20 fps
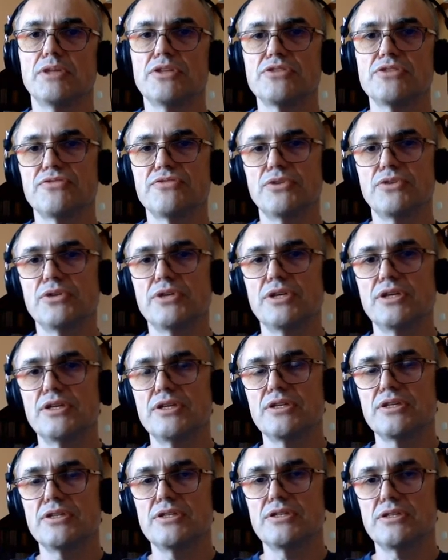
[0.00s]
is
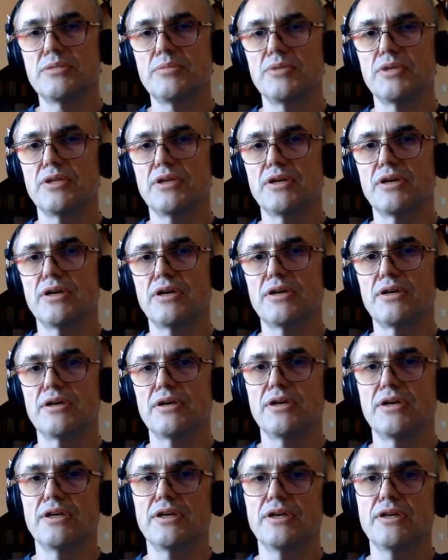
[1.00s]
very
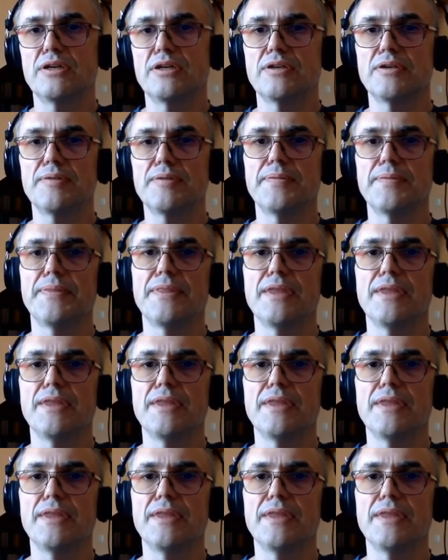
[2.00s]
similar in